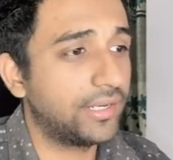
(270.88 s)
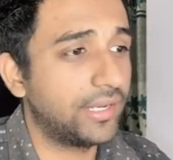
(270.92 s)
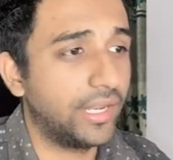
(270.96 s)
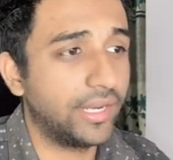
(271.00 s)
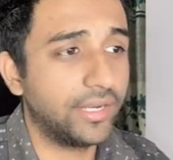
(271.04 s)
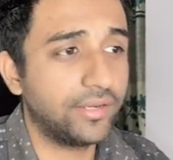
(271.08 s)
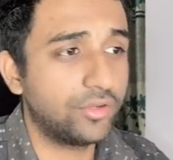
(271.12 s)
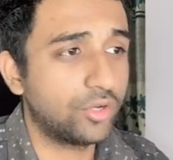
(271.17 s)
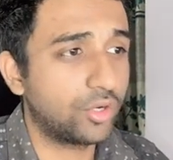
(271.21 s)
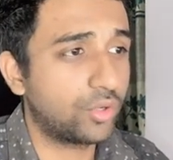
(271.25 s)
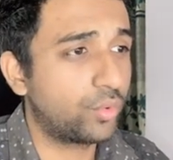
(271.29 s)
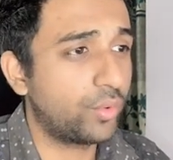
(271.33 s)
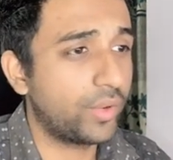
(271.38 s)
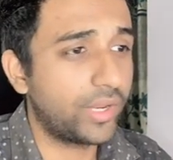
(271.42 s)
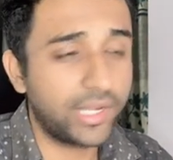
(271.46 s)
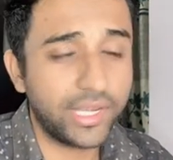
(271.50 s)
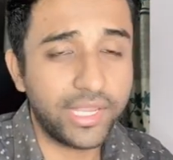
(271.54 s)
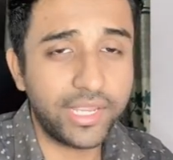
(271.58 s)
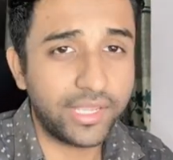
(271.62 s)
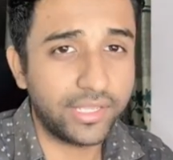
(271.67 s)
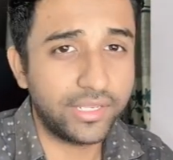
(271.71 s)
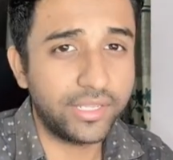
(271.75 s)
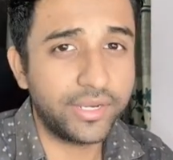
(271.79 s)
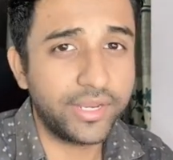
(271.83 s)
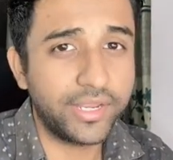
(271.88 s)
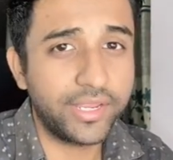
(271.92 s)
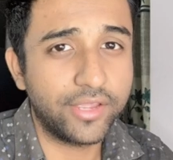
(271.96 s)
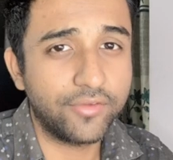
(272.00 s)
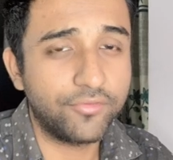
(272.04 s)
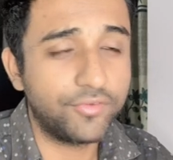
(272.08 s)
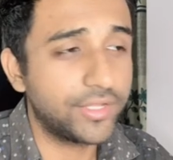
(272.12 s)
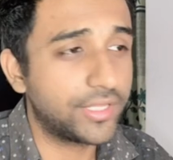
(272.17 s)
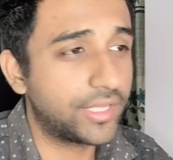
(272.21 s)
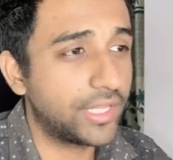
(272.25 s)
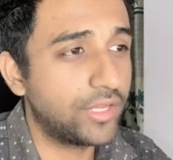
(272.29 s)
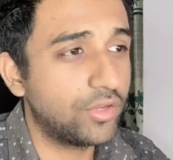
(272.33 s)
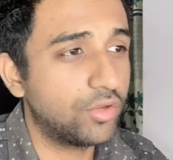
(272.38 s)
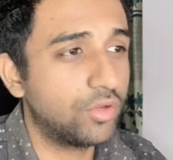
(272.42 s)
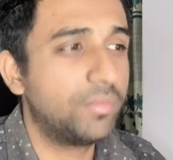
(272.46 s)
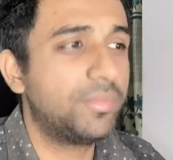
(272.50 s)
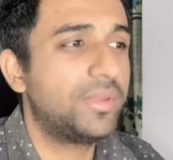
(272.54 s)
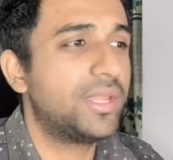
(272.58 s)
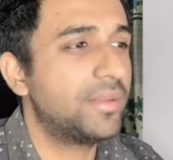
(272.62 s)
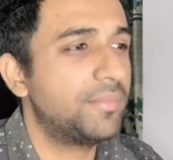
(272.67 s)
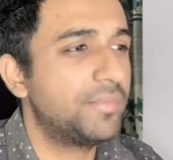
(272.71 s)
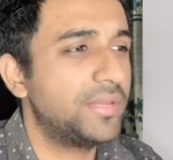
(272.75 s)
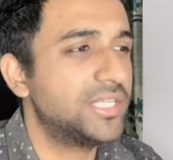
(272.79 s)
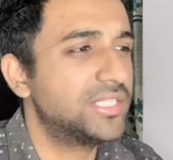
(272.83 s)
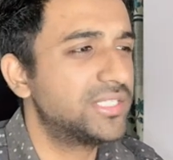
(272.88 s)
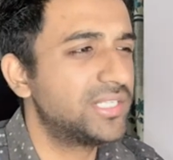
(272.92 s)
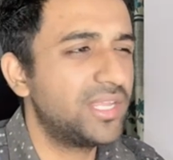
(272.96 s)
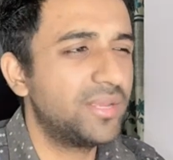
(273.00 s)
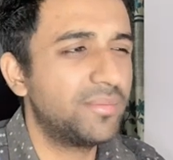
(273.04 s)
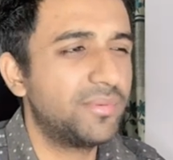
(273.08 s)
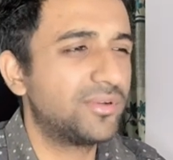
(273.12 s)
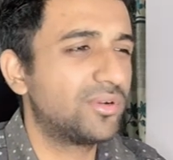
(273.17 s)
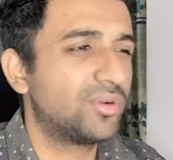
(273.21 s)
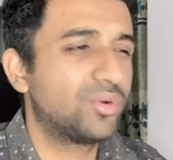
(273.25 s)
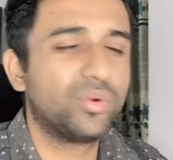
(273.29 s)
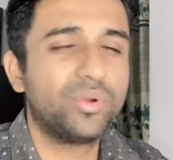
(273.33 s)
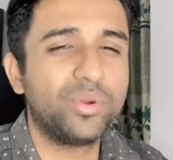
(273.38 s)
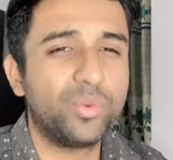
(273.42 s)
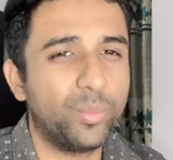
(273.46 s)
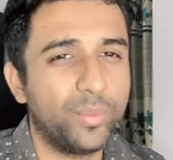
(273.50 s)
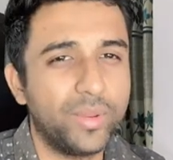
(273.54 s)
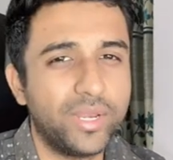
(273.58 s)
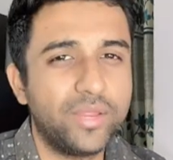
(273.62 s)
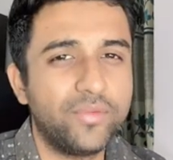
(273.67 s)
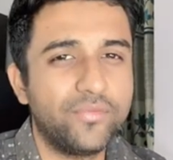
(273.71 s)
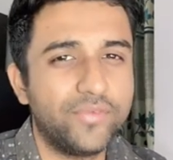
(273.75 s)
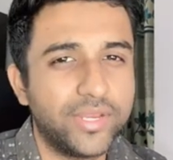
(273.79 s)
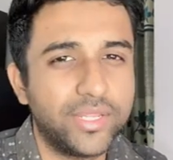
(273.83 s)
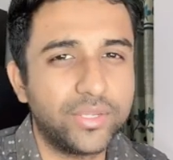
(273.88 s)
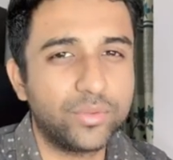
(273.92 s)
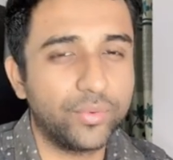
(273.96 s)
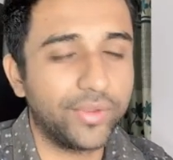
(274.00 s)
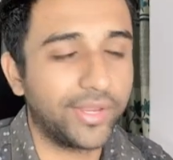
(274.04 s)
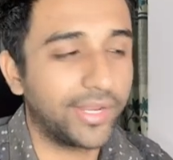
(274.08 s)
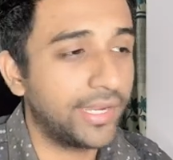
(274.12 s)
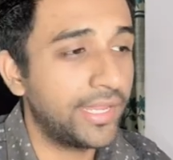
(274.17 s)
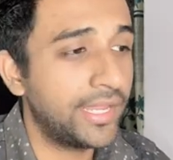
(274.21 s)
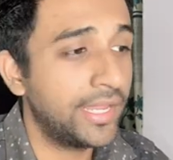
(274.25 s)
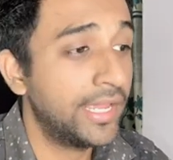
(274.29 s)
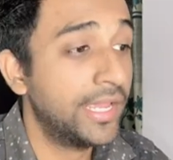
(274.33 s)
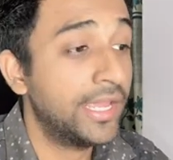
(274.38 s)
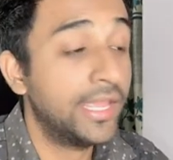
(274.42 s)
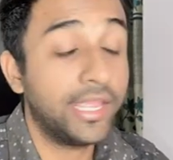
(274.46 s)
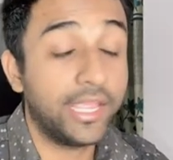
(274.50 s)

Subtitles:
and you're quickly coloring everything, you'll be easily able to do it very, very quickly.